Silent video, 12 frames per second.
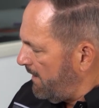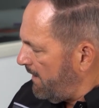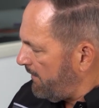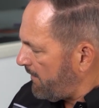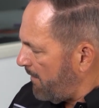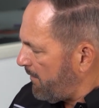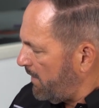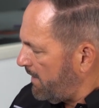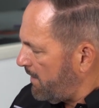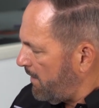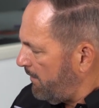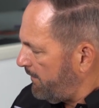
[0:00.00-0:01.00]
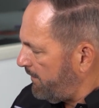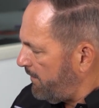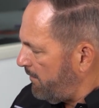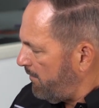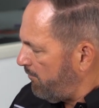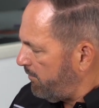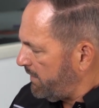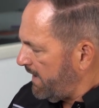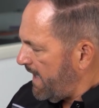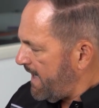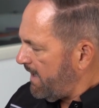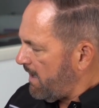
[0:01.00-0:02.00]
is I'm going to go to
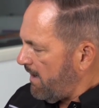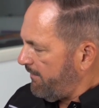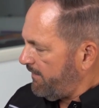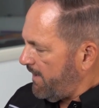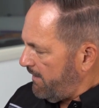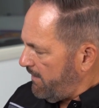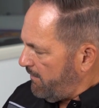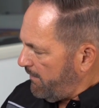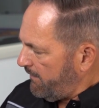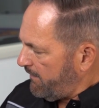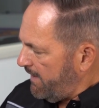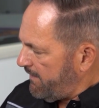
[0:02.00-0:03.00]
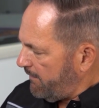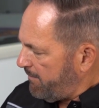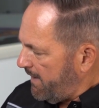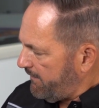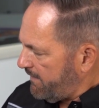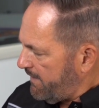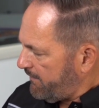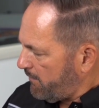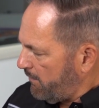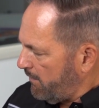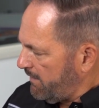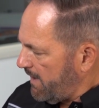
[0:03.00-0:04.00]
blade offset. You notice I just basically
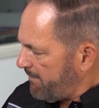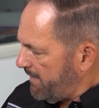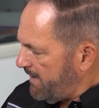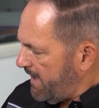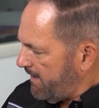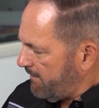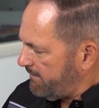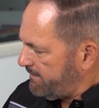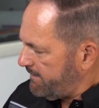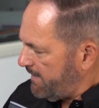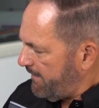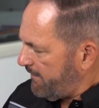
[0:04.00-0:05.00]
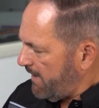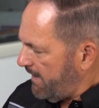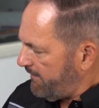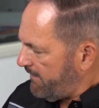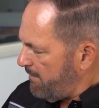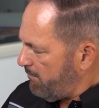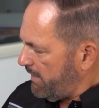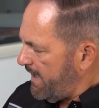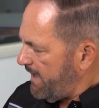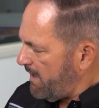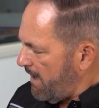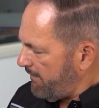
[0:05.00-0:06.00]
scrolled up and down until I see
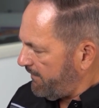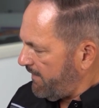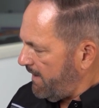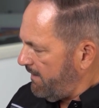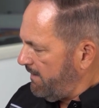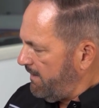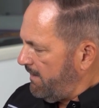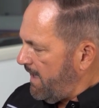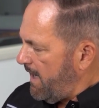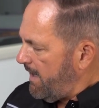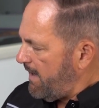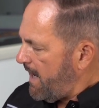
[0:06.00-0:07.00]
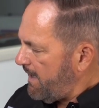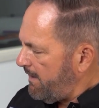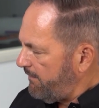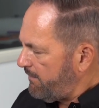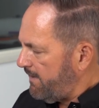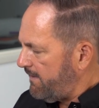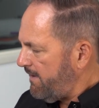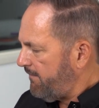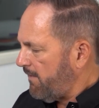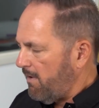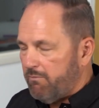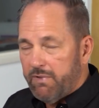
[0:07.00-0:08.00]
blade offset. And that is the
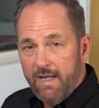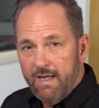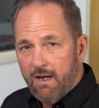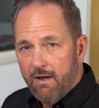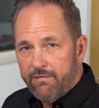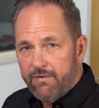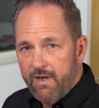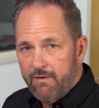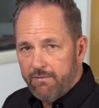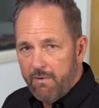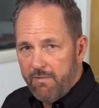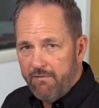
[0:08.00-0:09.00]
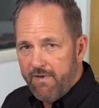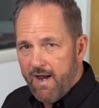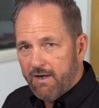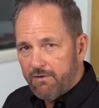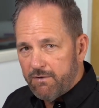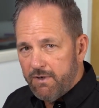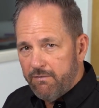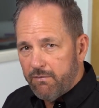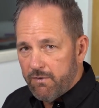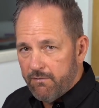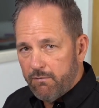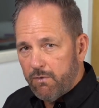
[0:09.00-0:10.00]
default blade offset from the factory for
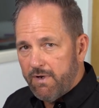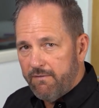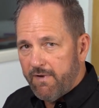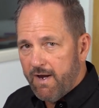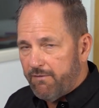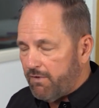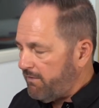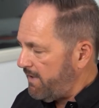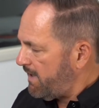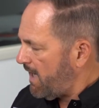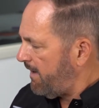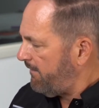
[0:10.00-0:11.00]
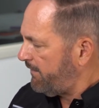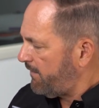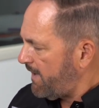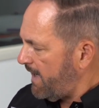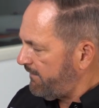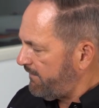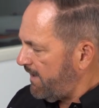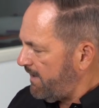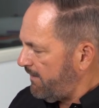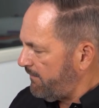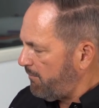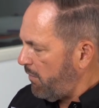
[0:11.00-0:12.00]
the 45-degree knife. So that setting
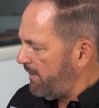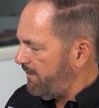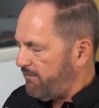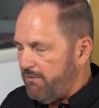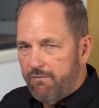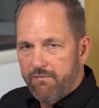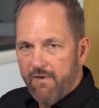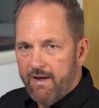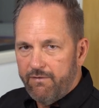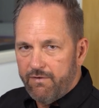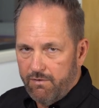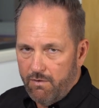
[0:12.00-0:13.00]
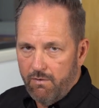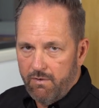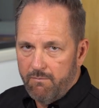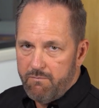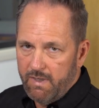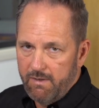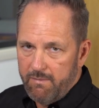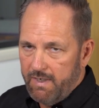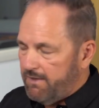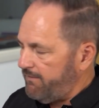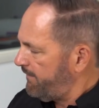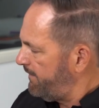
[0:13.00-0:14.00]
is 0.250
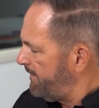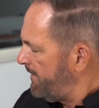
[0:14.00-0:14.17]
millimeters.